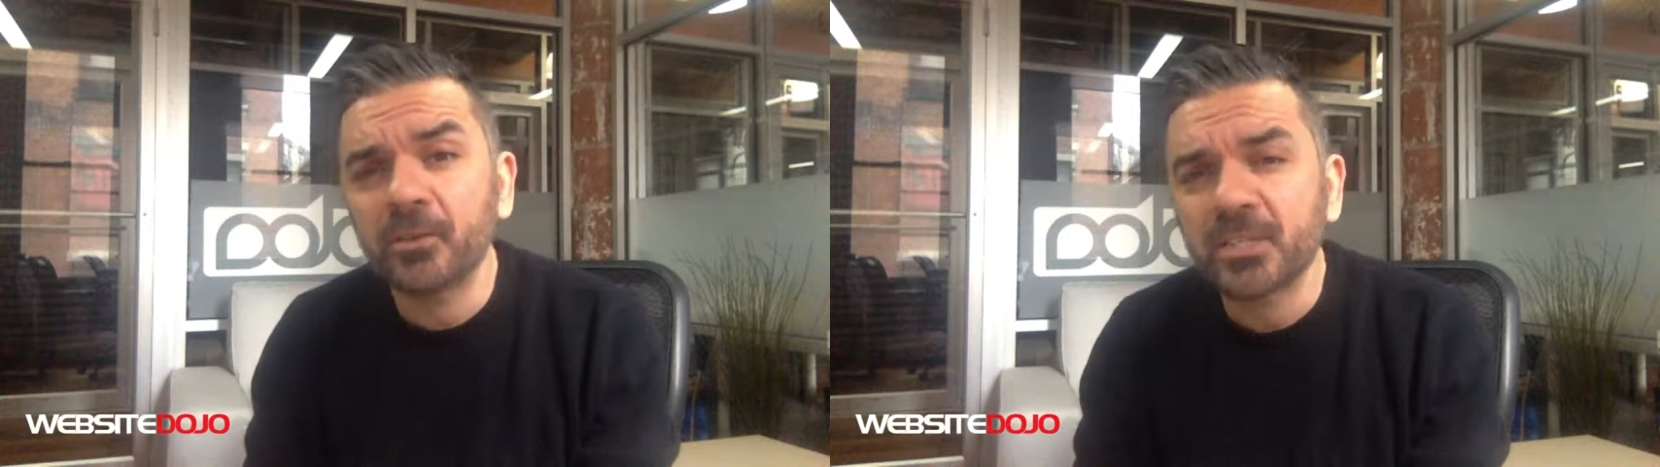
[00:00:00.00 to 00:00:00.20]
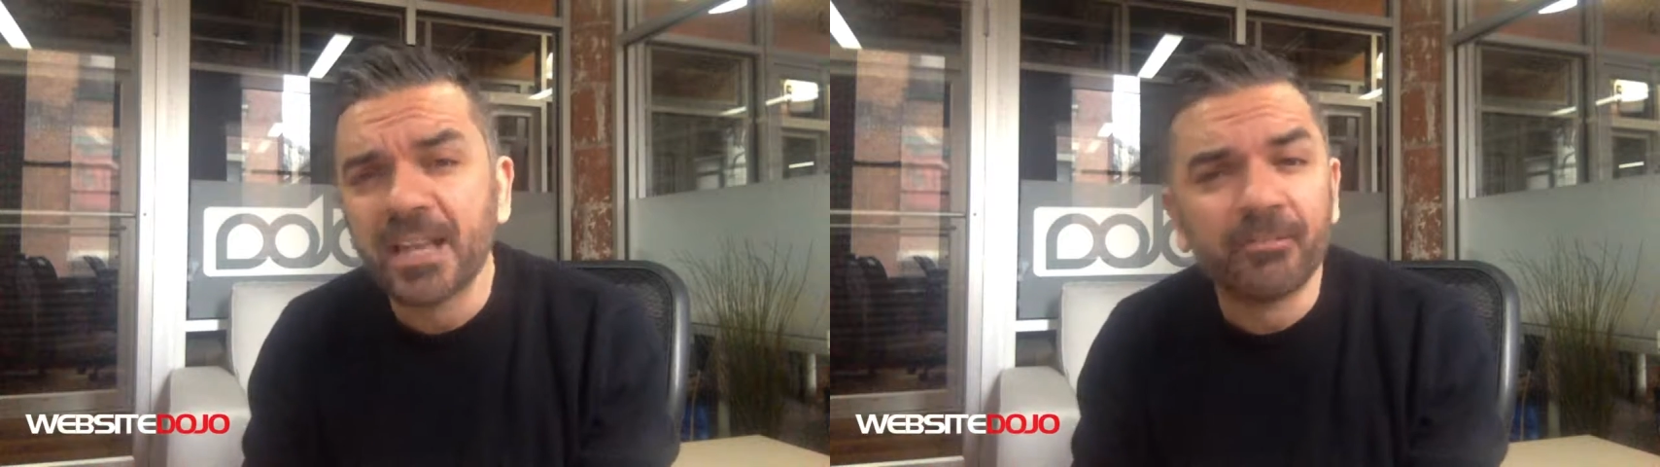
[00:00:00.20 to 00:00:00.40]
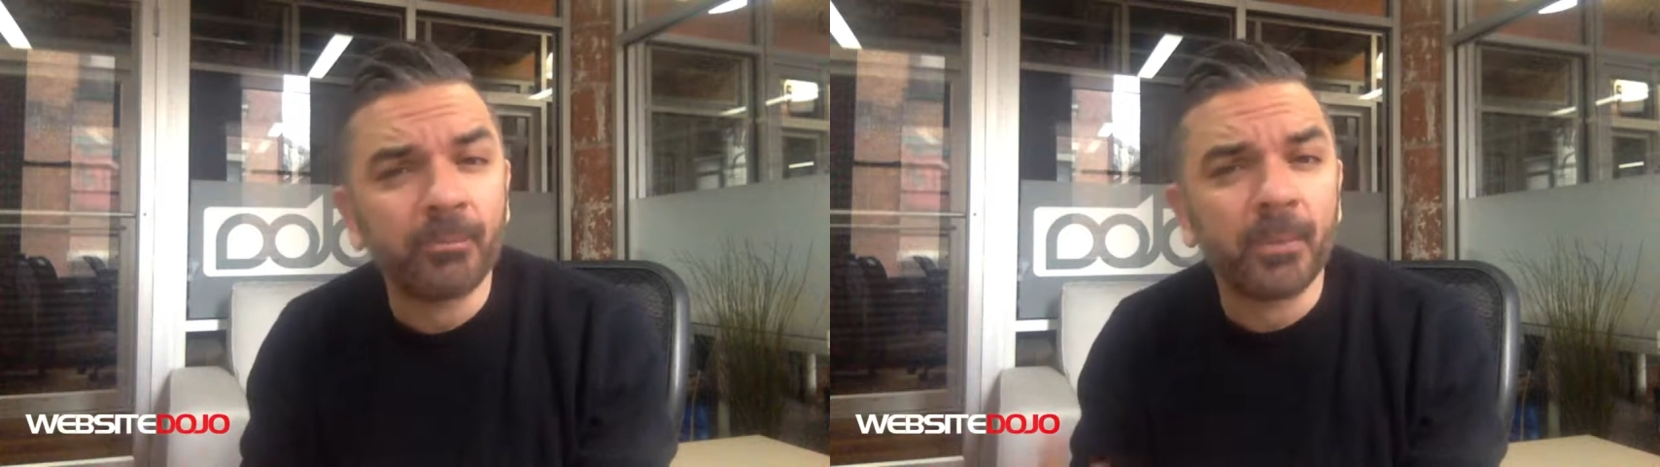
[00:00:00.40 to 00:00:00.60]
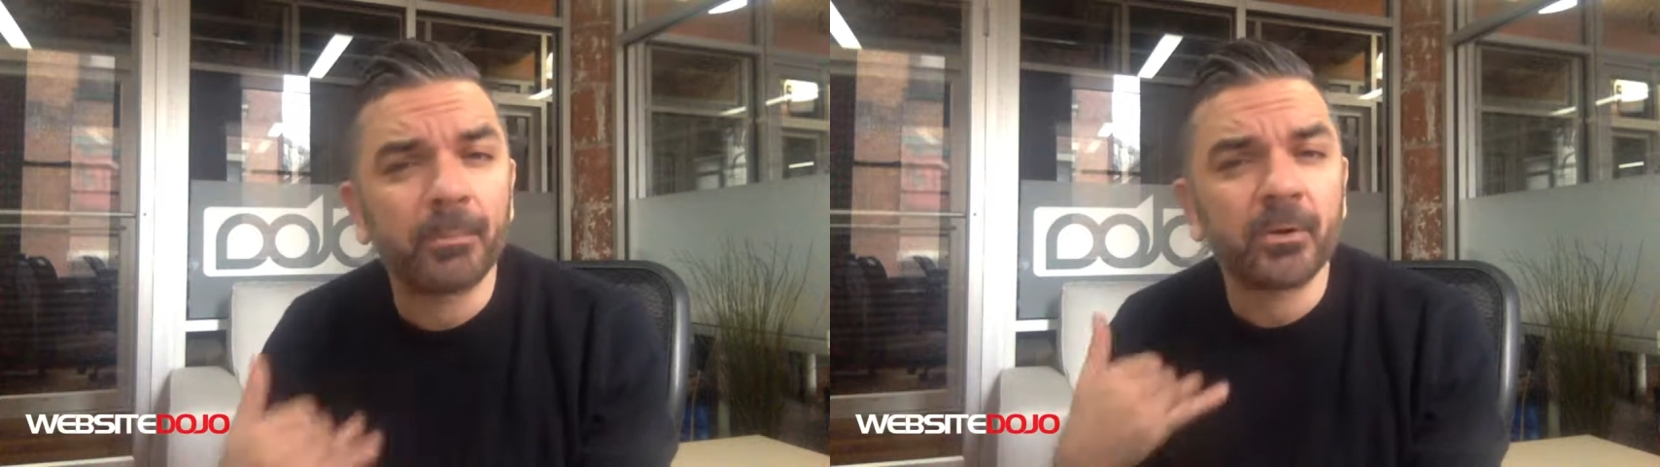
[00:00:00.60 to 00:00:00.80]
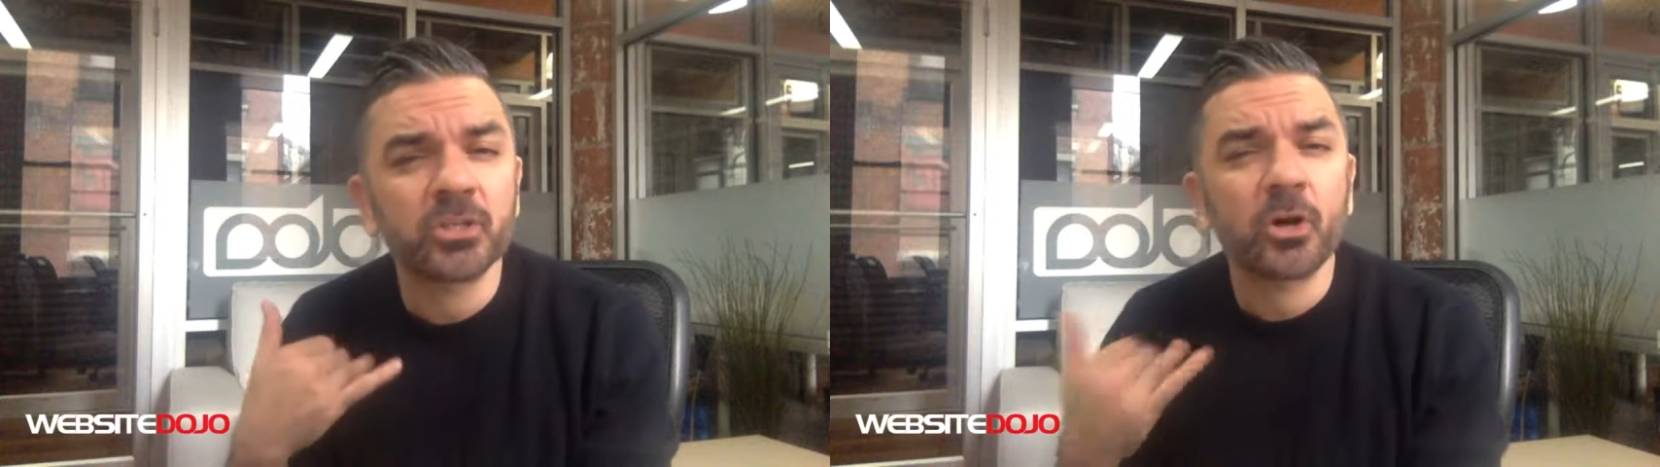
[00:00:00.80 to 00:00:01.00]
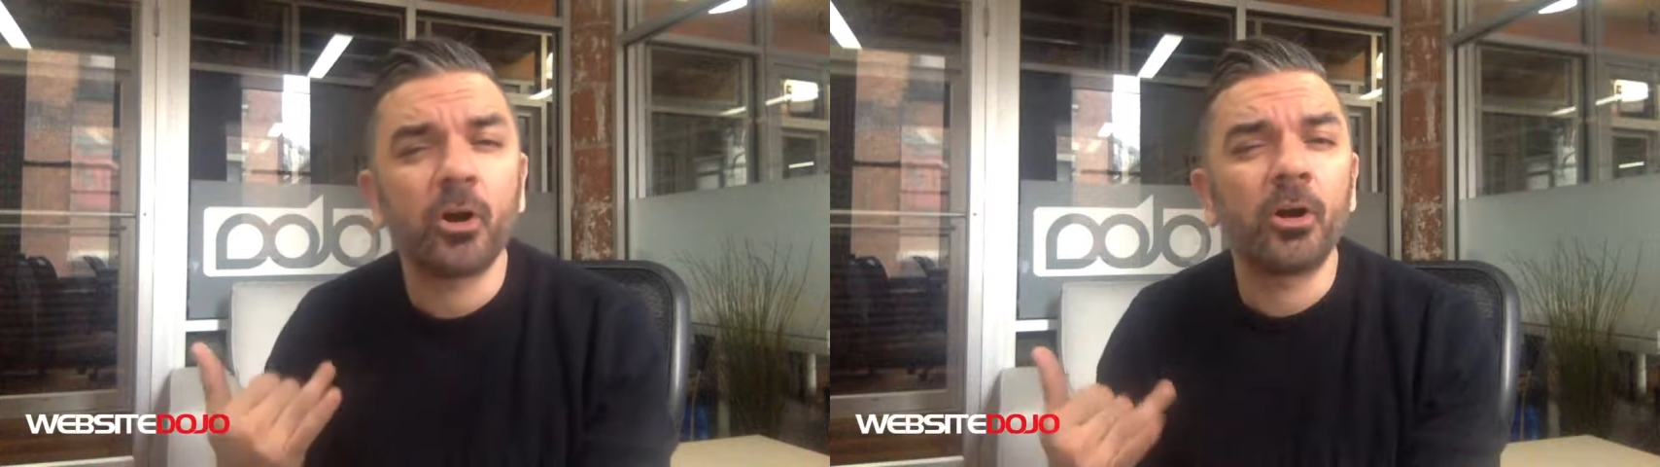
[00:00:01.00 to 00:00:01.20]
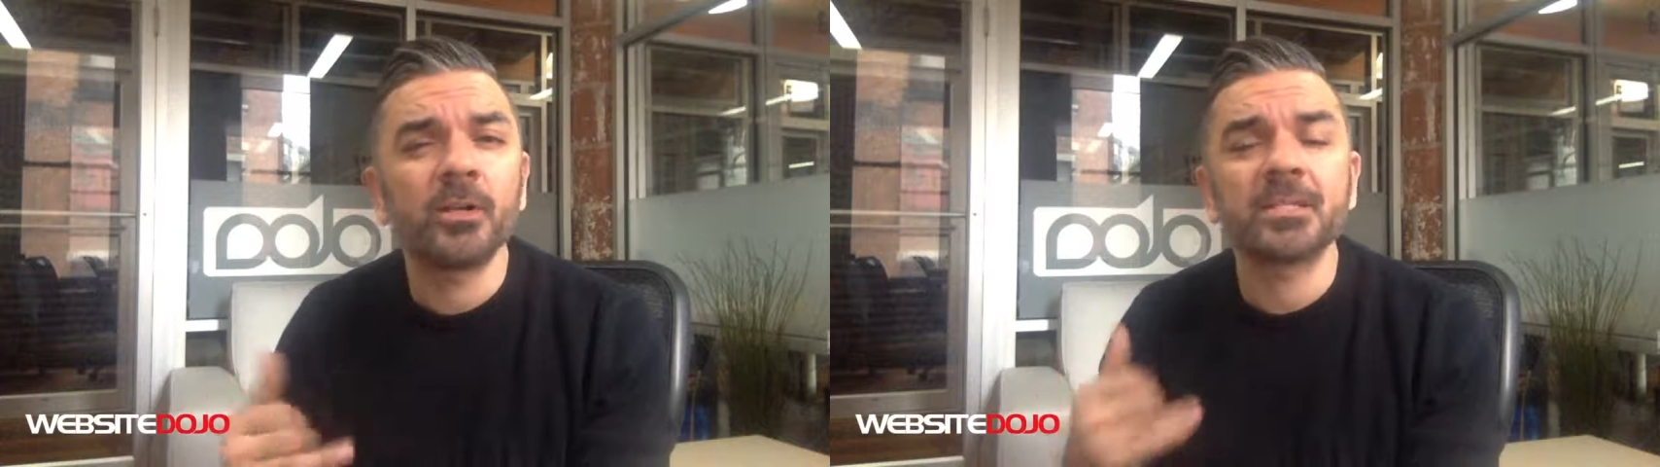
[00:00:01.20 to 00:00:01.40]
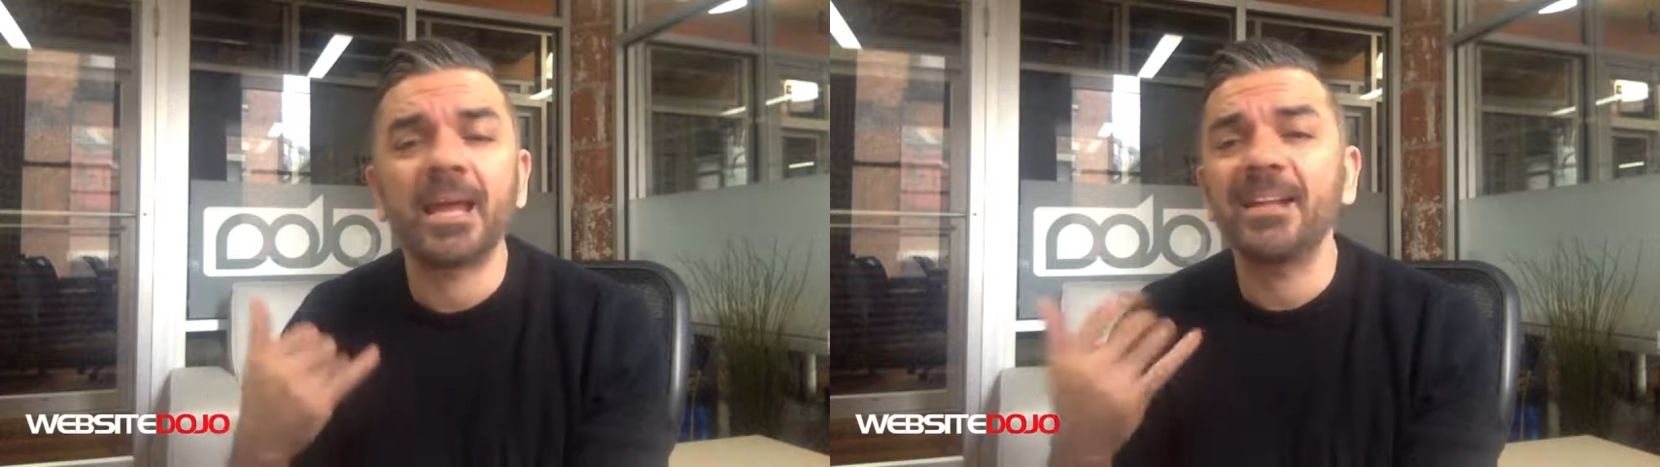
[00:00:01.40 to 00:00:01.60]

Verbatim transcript: of your staff members calls